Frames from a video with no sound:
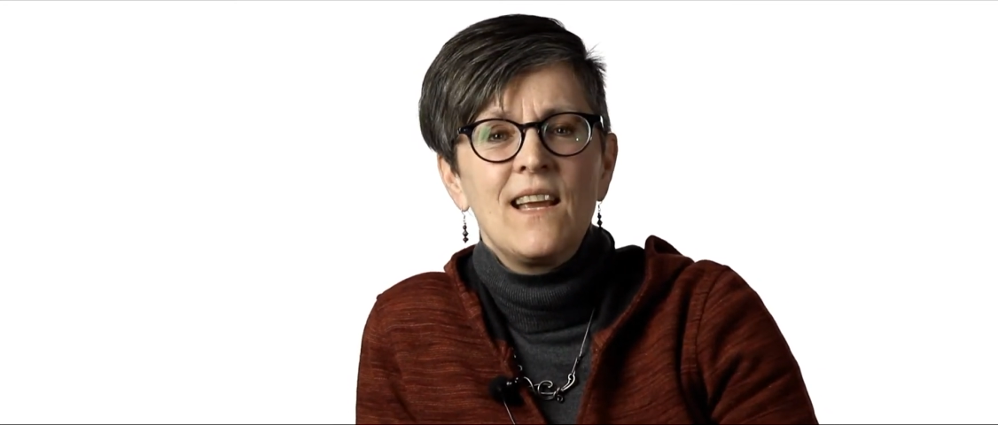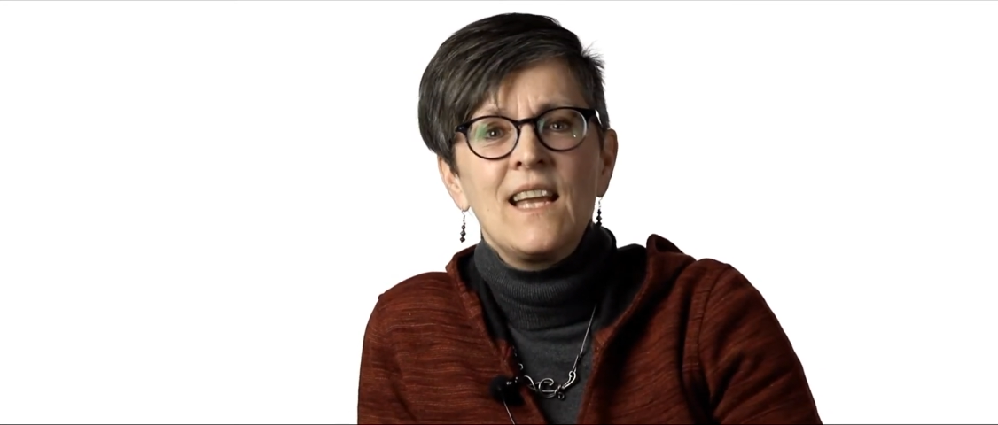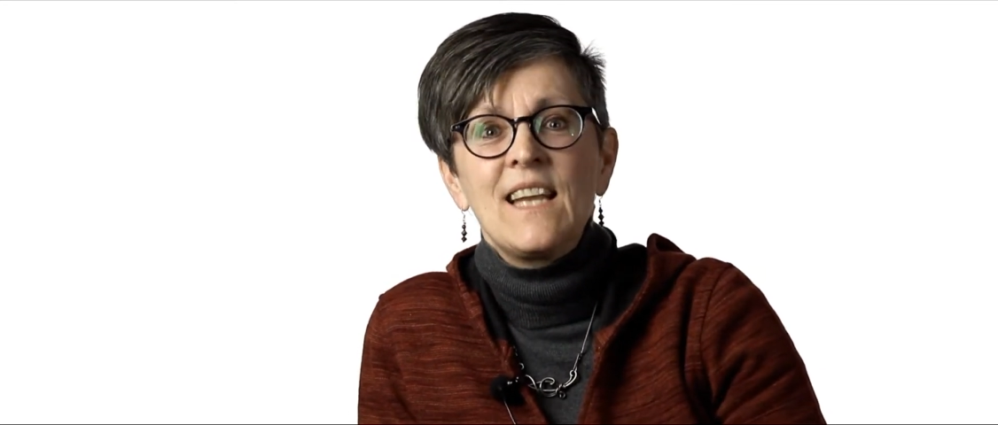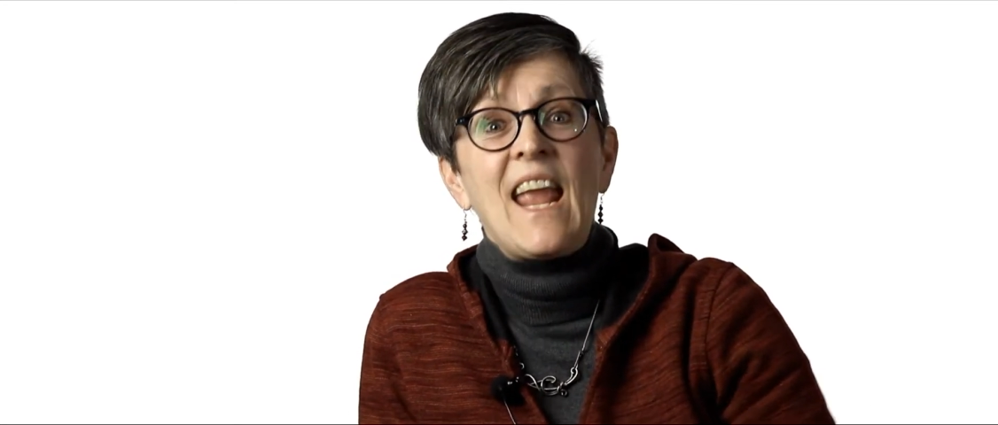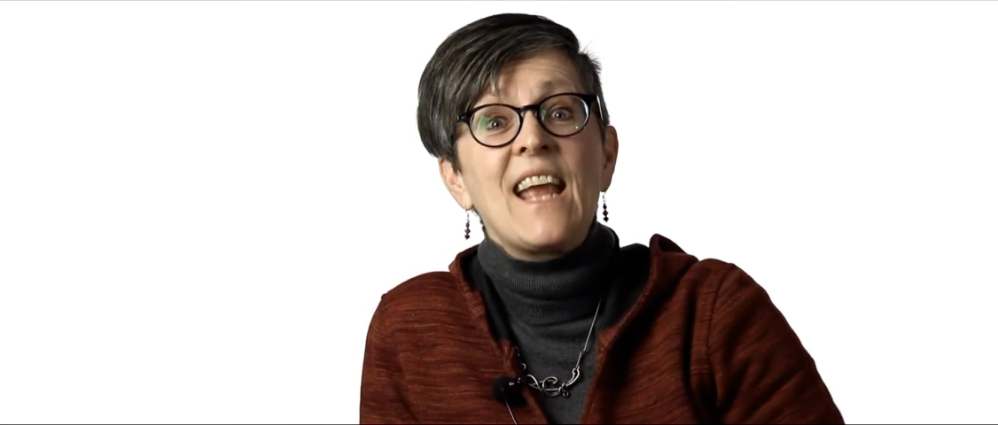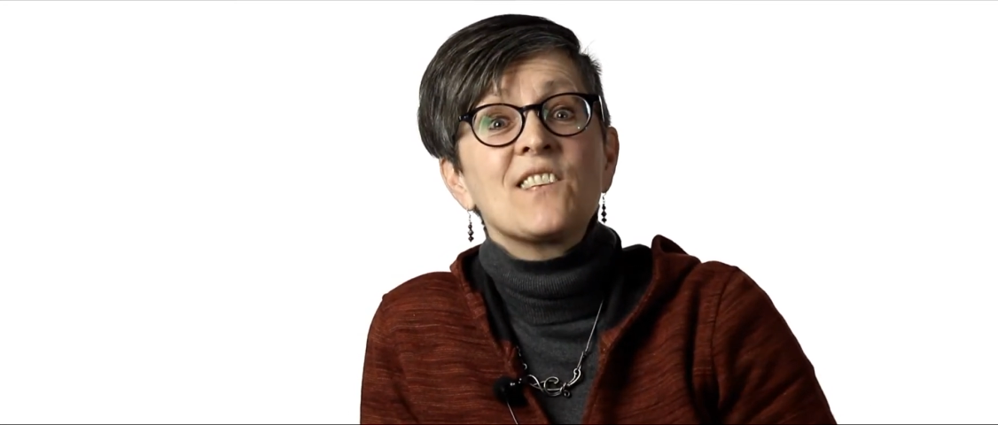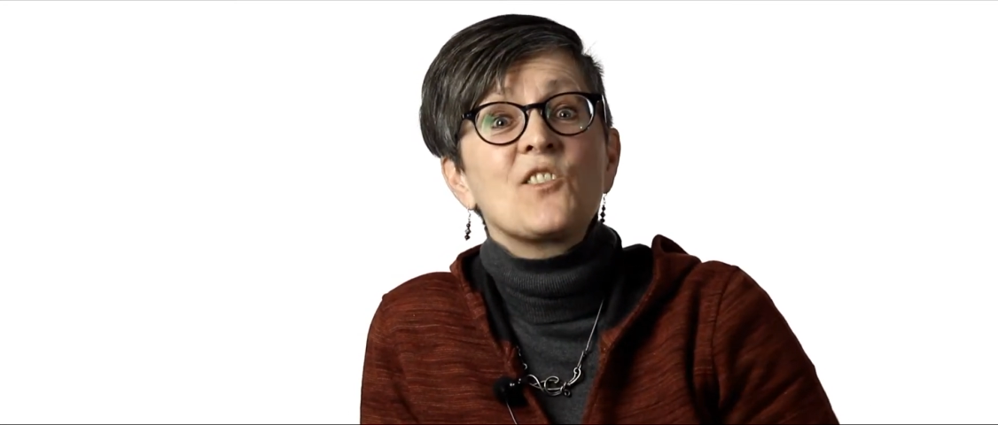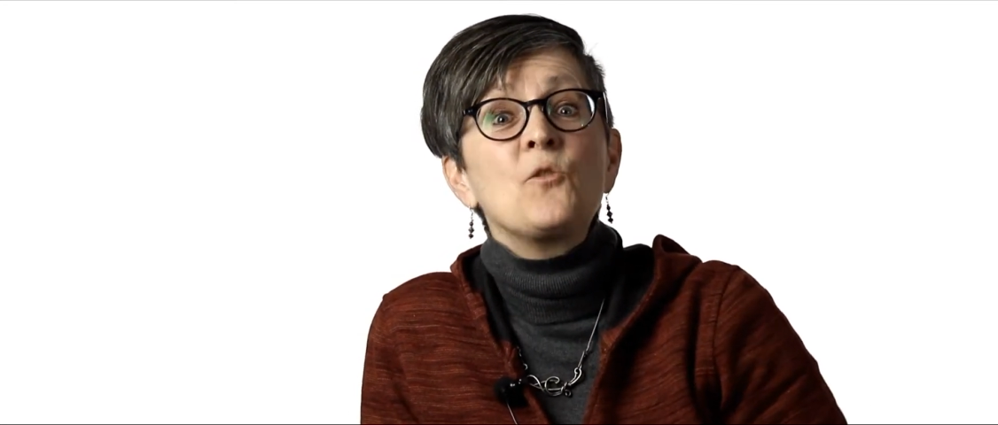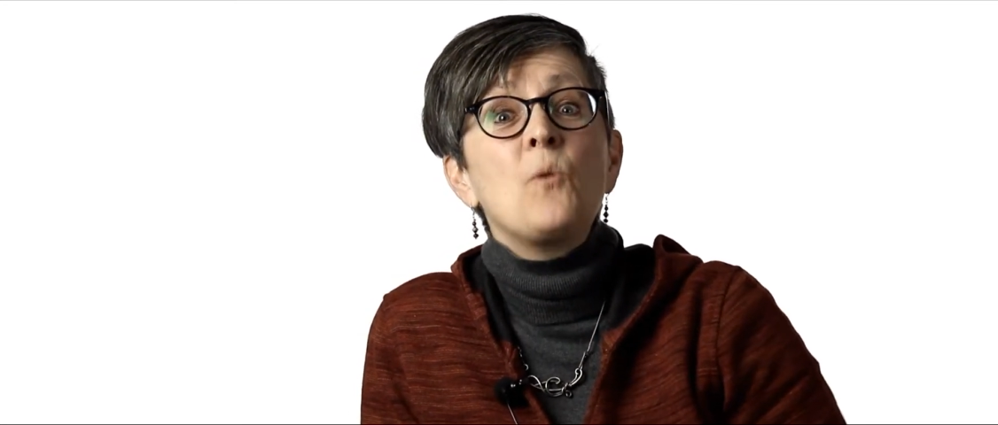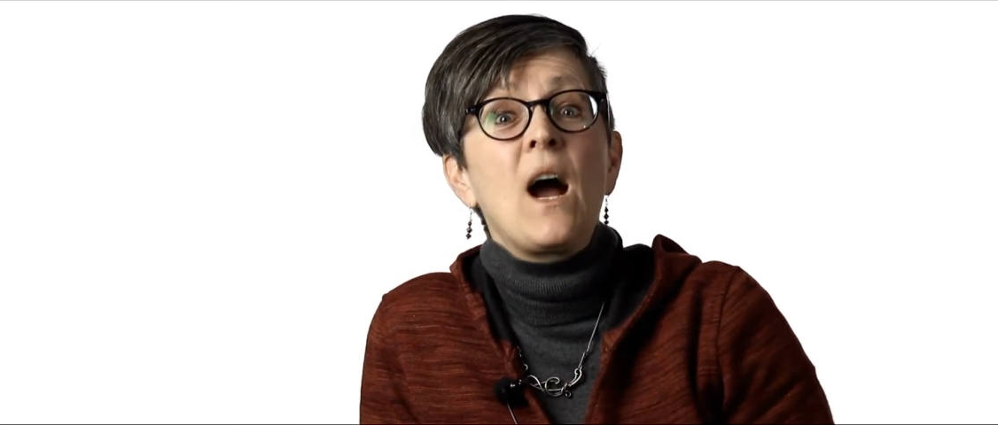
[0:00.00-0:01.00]
enhance
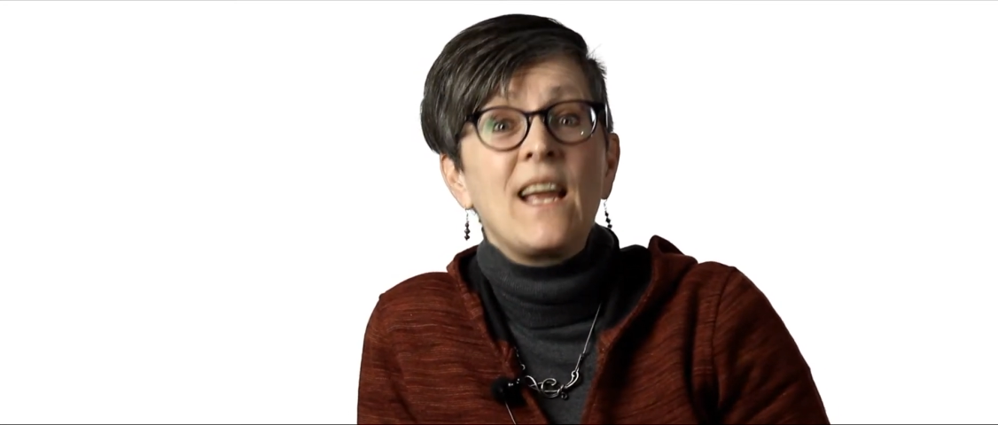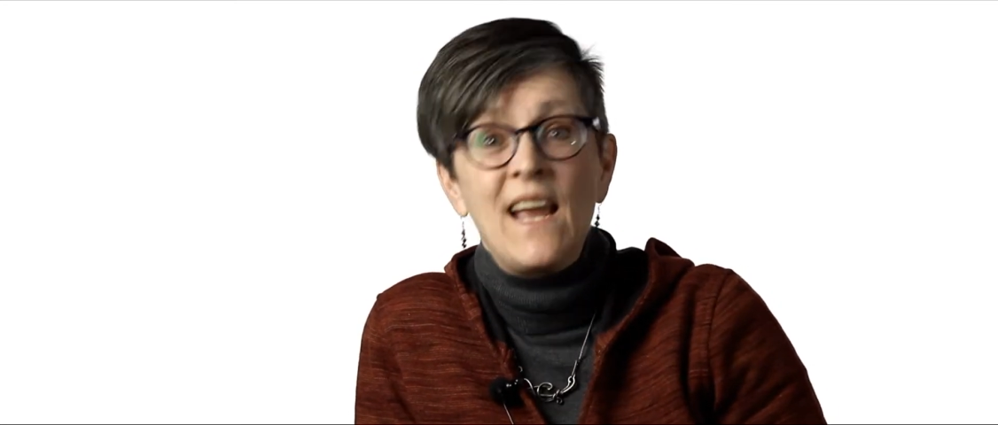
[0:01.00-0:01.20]
who I